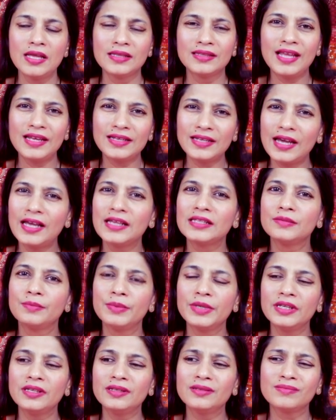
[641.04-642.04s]
That has
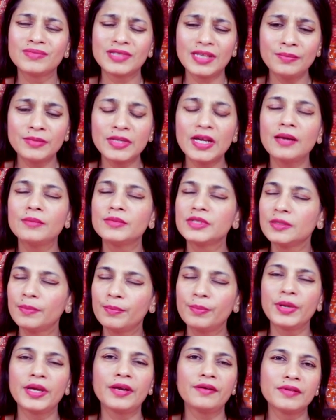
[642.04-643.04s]
been, sometimes the
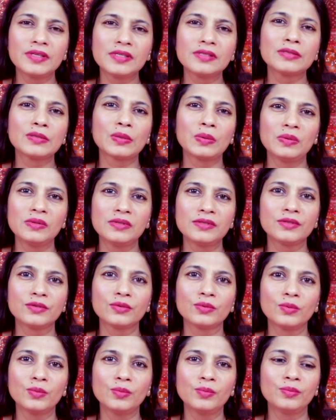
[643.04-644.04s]
parents
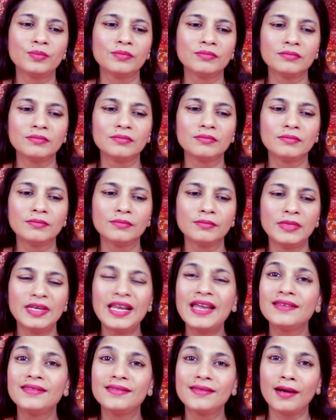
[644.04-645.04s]
also
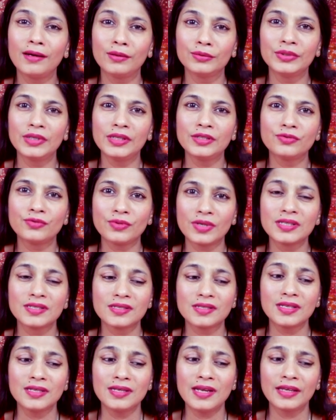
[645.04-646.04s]
let down their
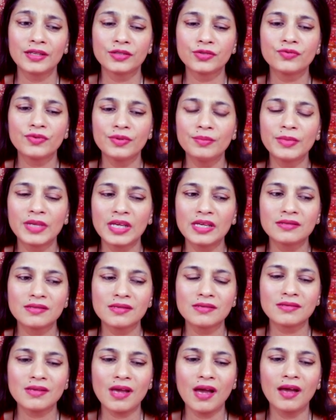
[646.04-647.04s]
trust. In extreme
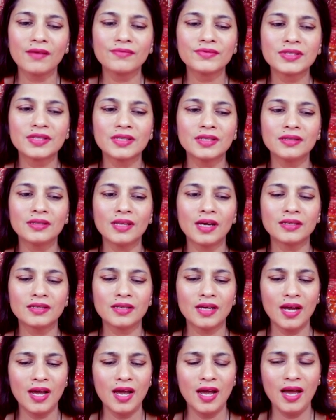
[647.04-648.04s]
cases, I have seen that.
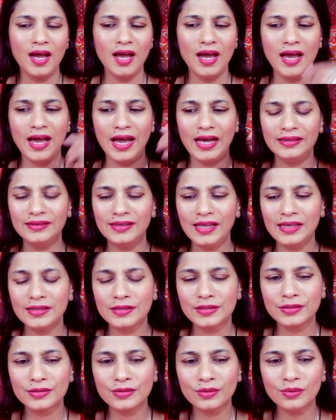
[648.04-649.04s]
And
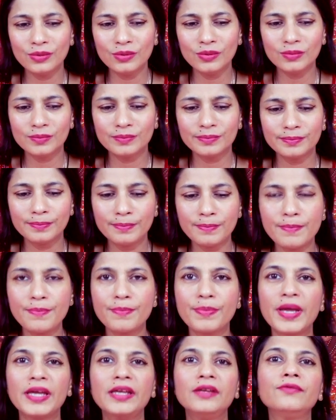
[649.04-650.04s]
that's so
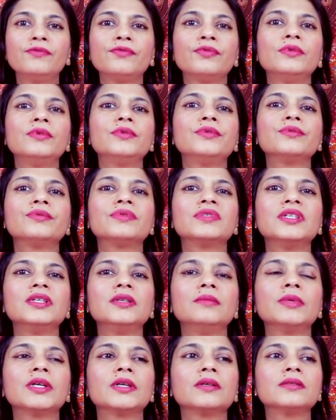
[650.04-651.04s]
painful to
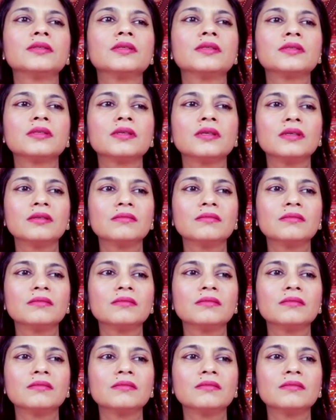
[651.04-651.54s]
see, because